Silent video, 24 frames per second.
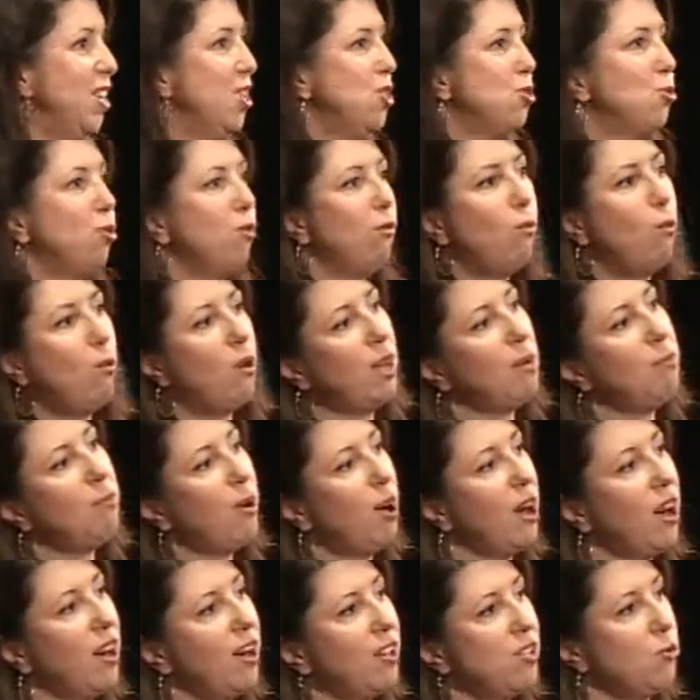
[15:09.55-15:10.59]
So if one
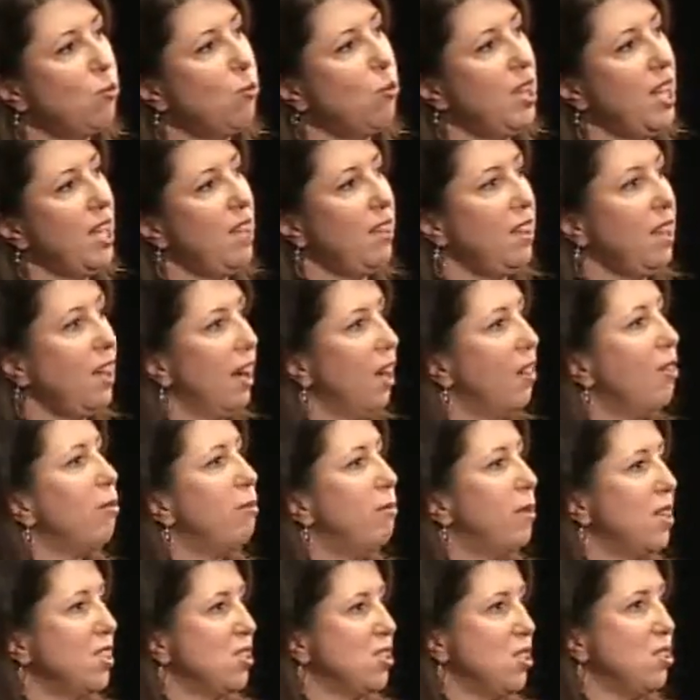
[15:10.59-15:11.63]
part is weak, the other
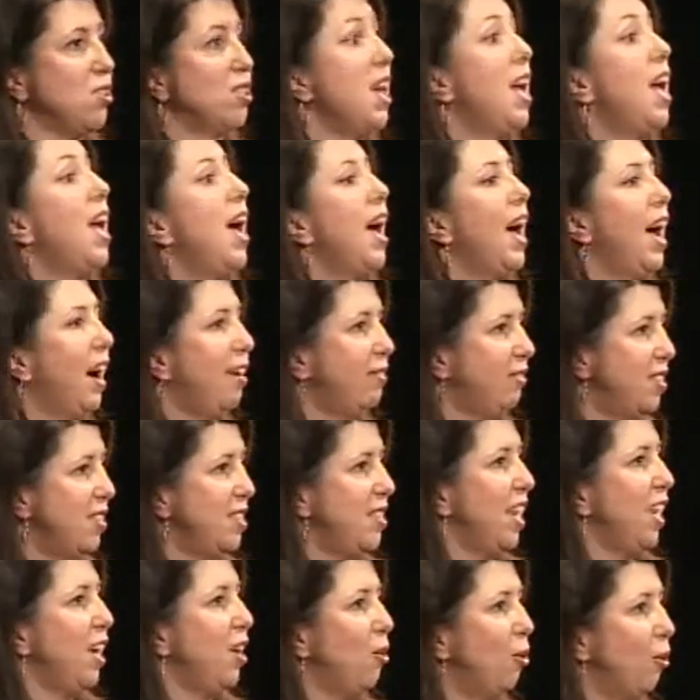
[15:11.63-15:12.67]
muscles have to
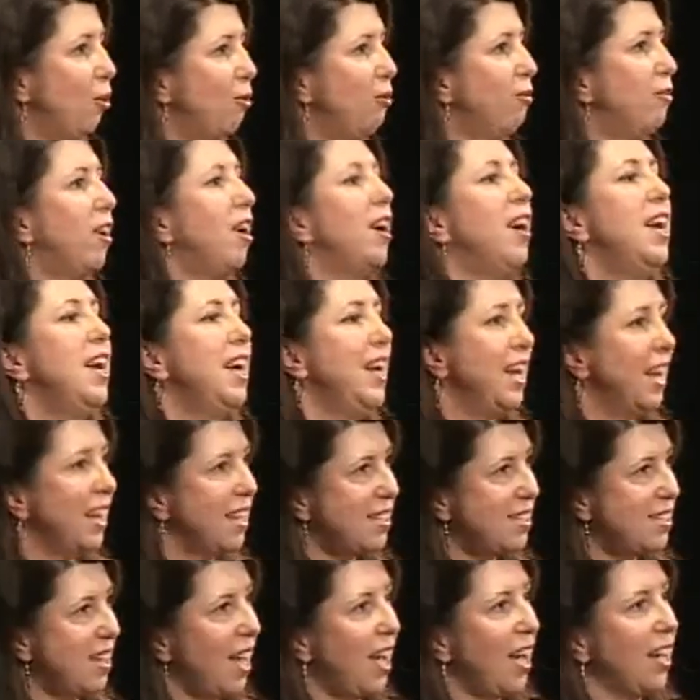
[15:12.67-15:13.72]
take over.
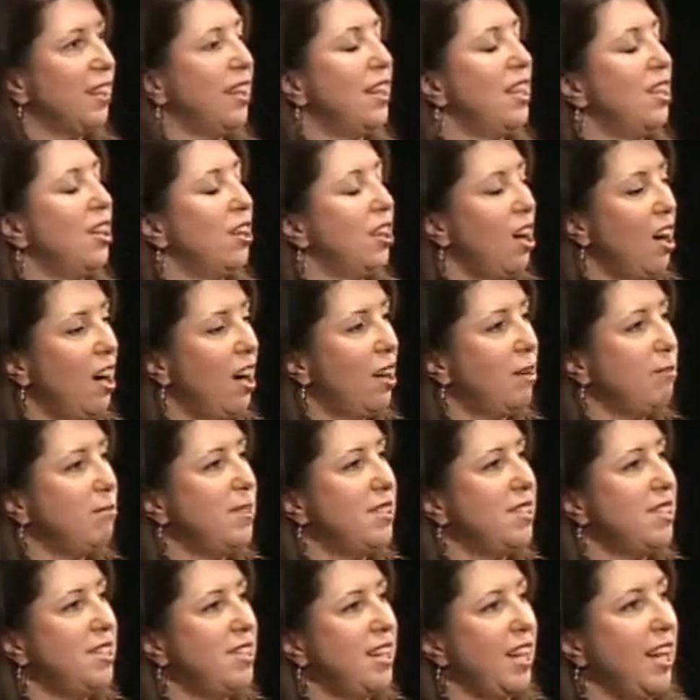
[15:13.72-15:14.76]
Exactly, to
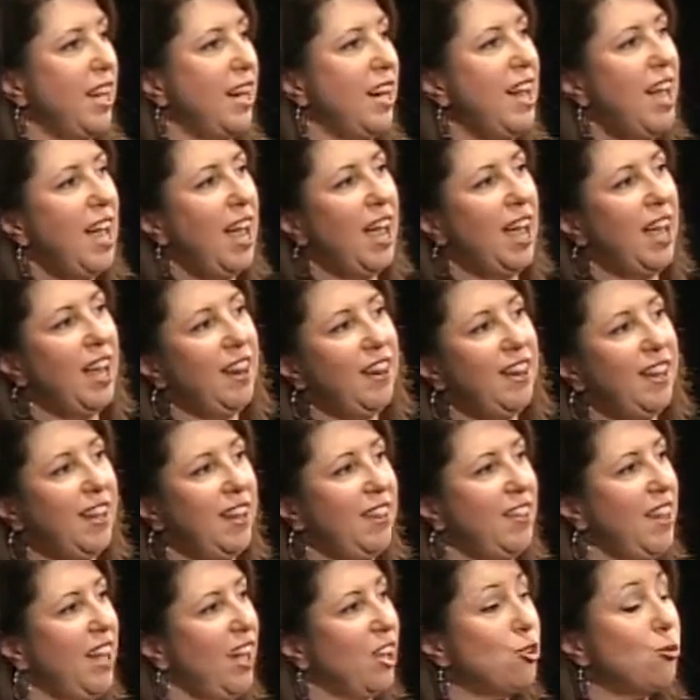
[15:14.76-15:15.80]
compensate.
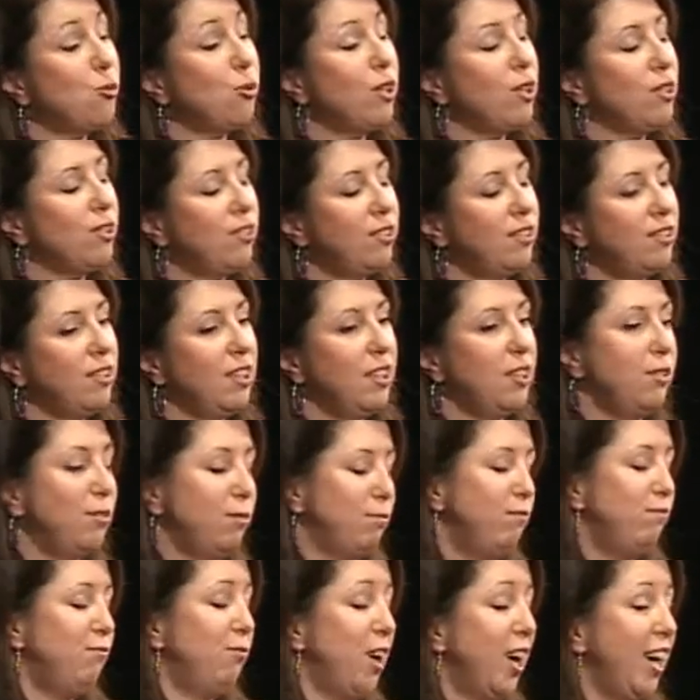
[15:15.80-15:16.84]
And that's where it's
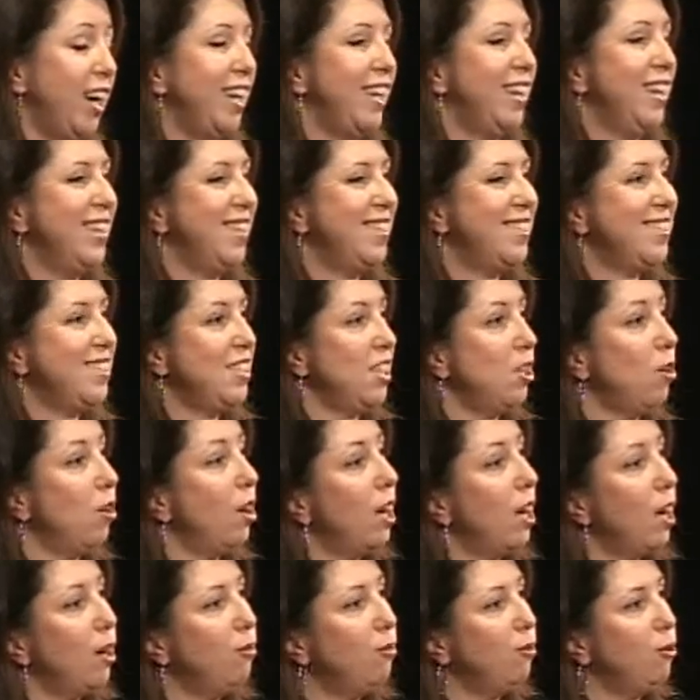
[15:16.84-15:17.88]
fun. It's
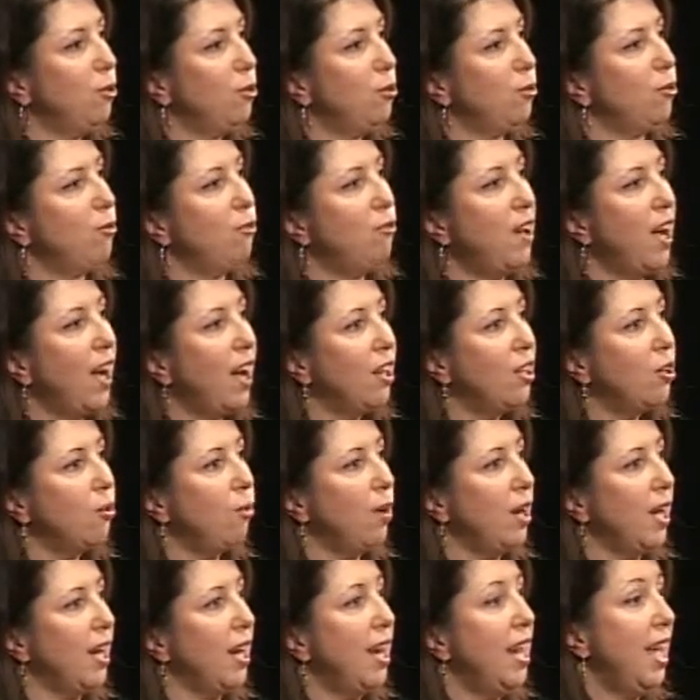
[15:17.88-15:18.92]
helpful to
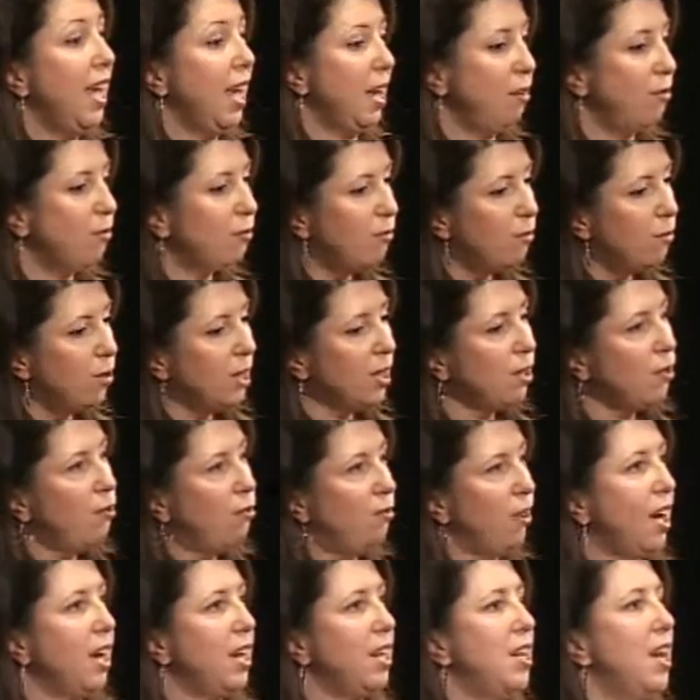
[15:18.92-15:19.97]
evaluate and really
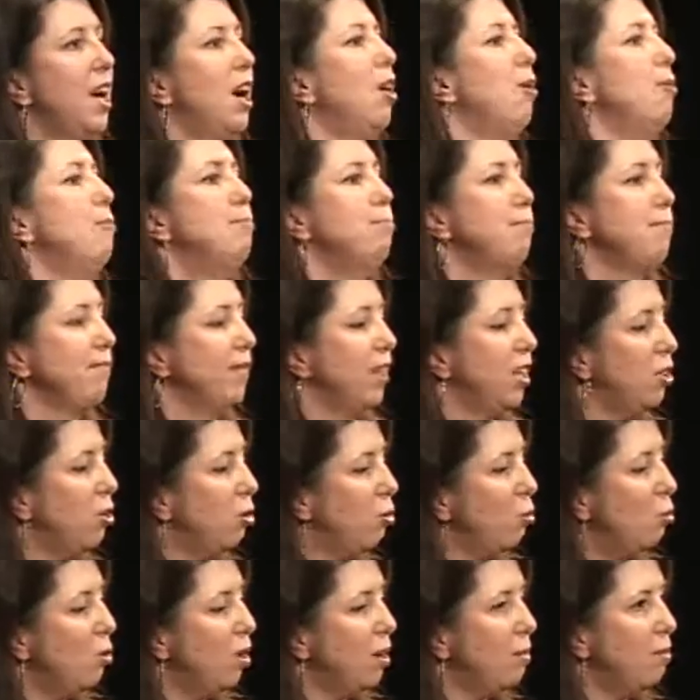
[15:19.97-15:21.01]
find out
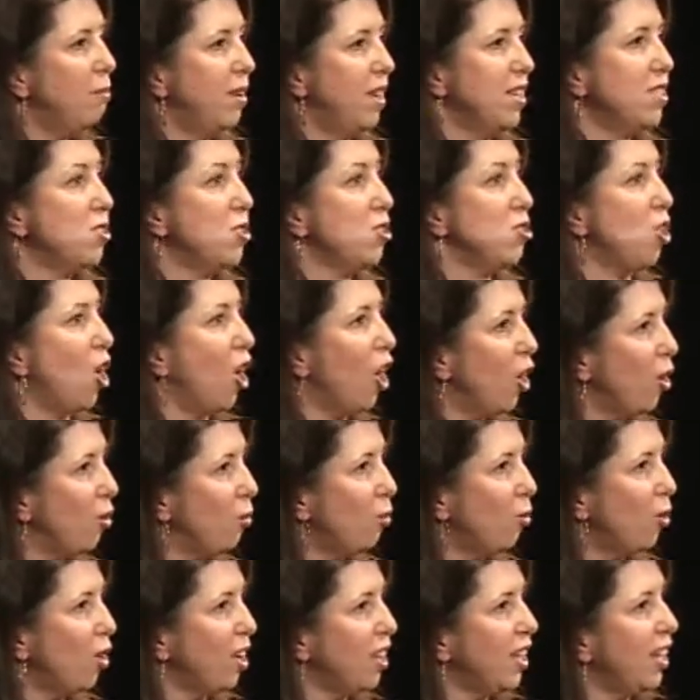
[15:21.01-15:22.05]
what muscles aren't
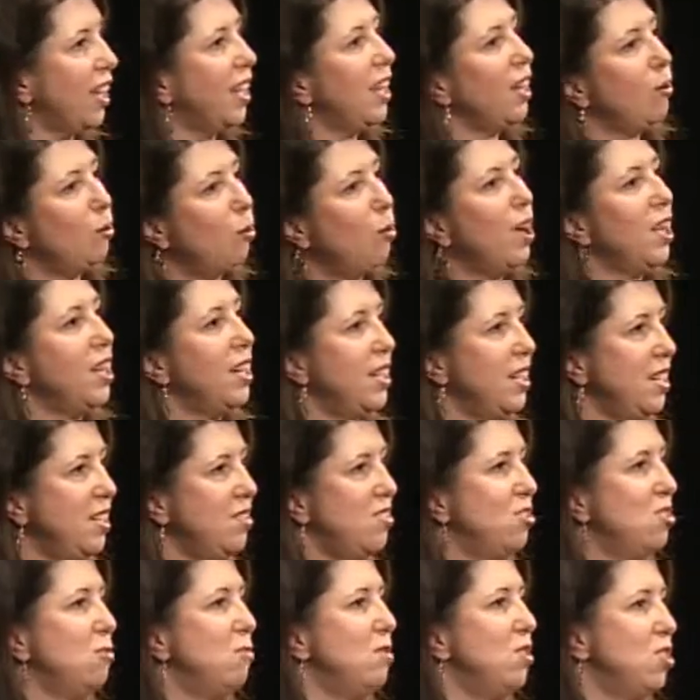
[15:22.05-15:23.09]
working and what
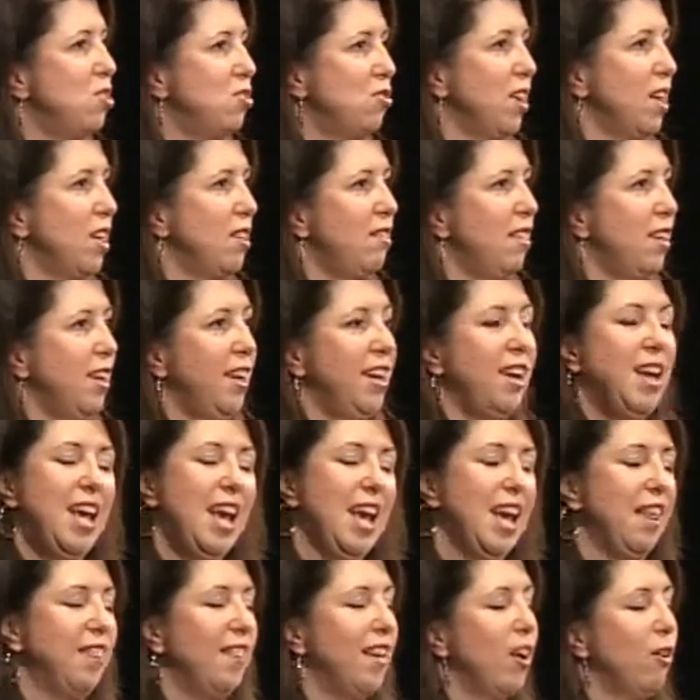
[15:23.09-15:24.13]
needs to be strengthened,
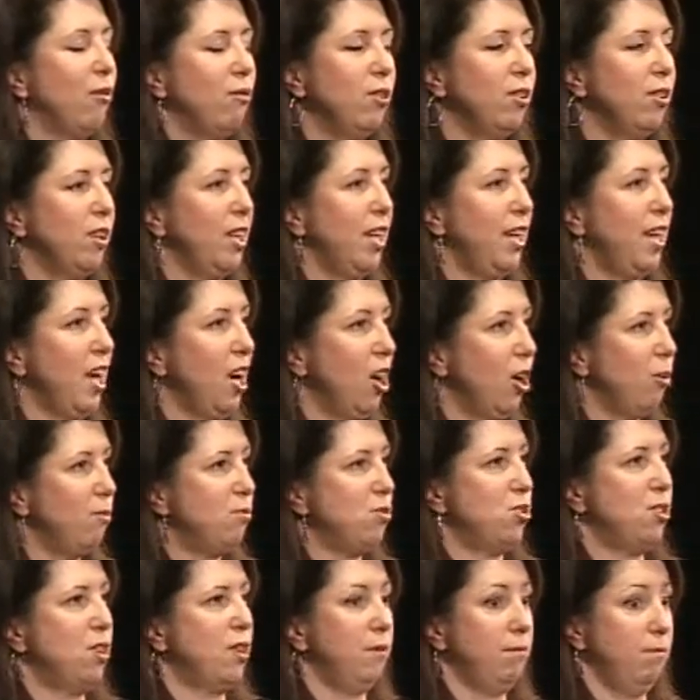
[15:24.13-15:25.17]
and that really
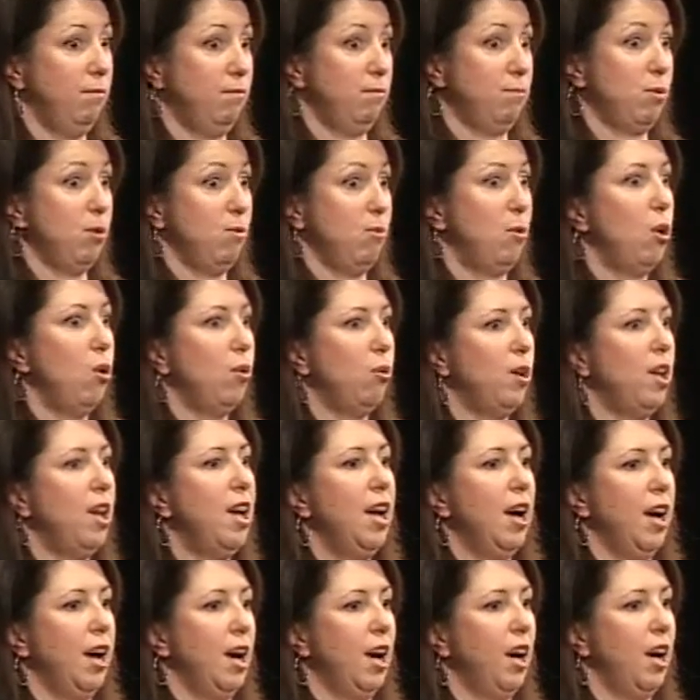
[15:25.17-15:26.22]
helps to promote
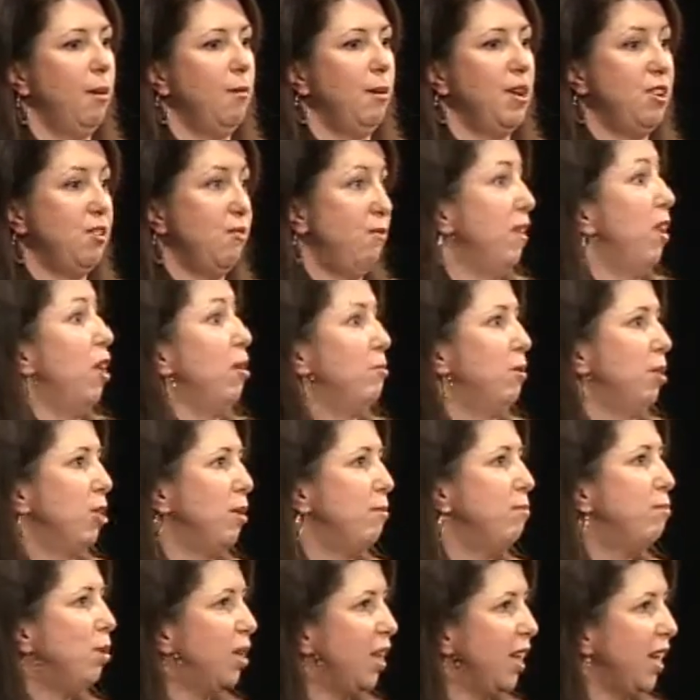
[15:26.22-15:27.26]
and develop a
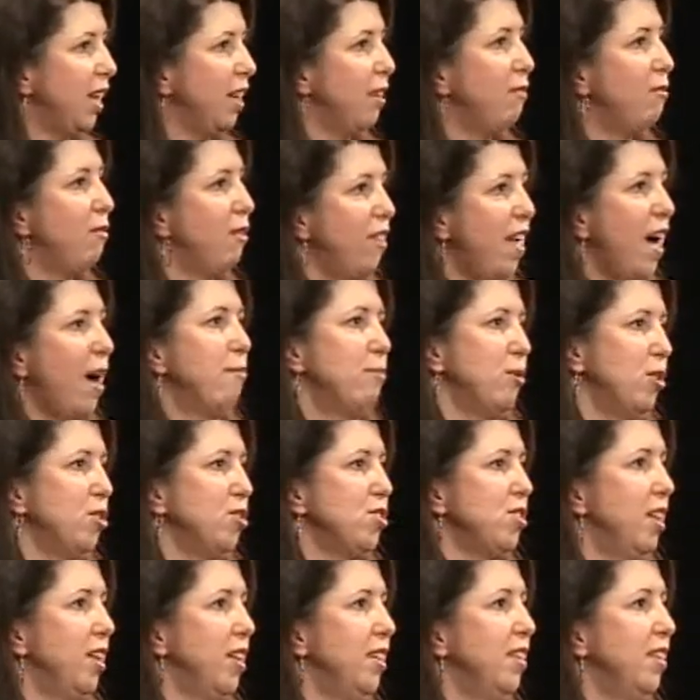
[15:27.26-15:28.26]
good plan for that person.